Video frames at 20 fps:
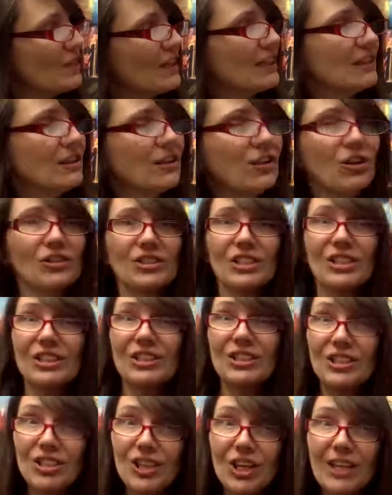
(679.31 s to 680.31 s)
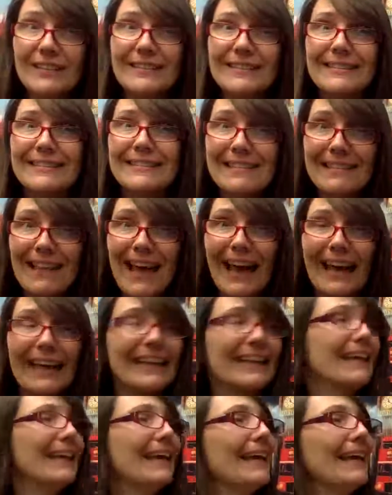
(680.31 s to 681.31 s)
that looked just like
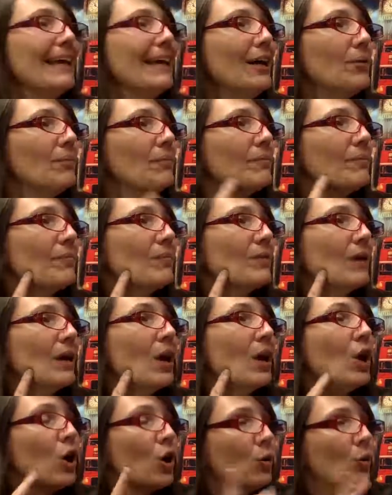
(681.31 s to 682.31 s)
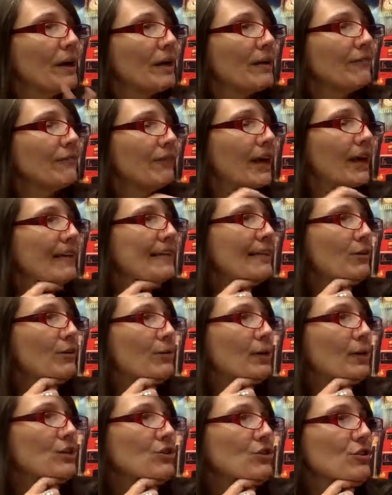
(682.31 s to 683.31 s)
him. When he finally
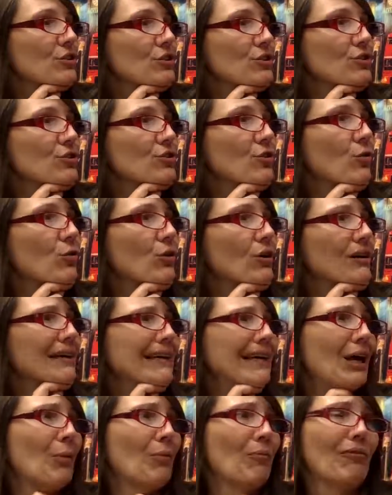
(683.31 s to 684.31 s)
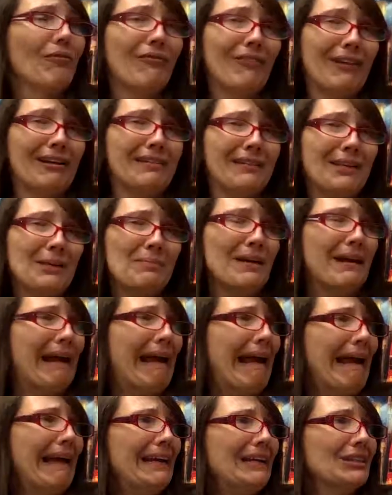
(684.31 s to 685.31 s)
reached the shore, Kelp felt a bit
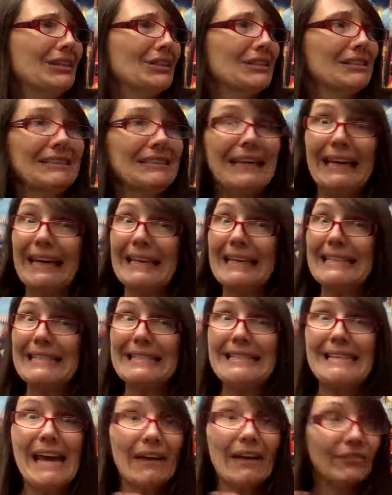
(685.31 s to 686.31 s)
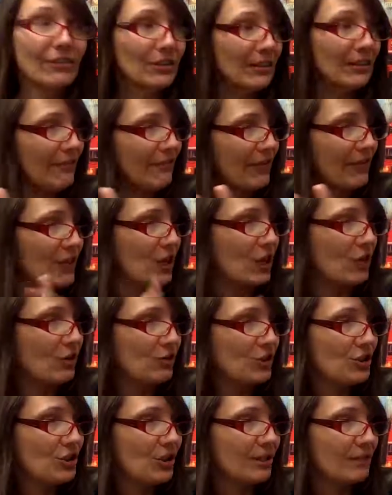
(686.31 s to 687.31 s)
anxious. He had never left the
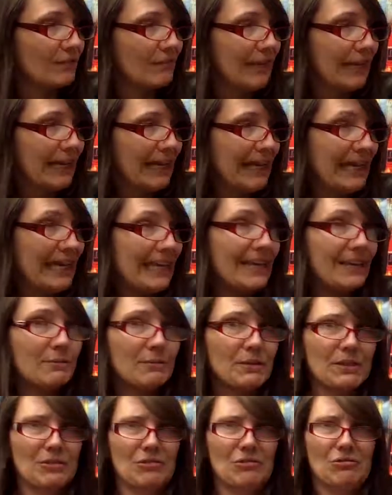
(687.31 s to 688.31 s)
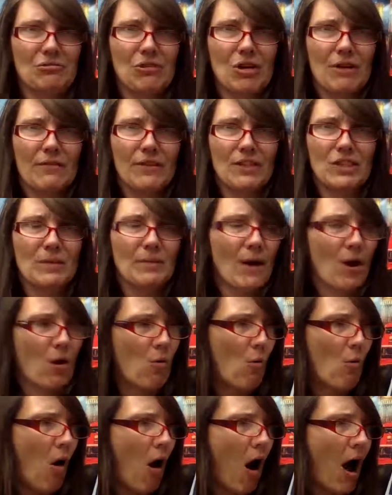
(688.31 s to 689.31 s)
ocean. He was nervous about
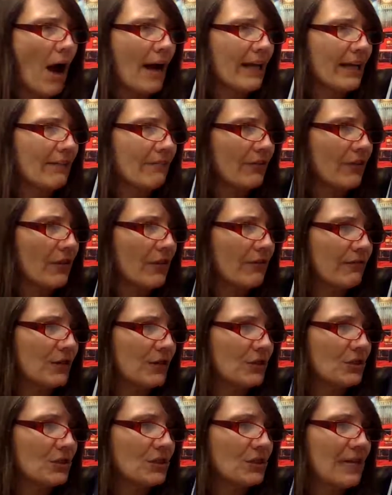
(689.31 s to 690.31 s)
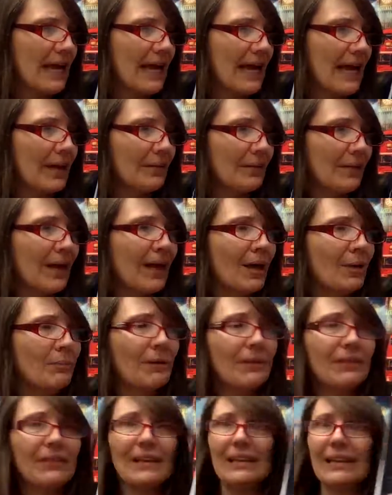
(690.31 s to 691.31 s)
walking for the first time, but the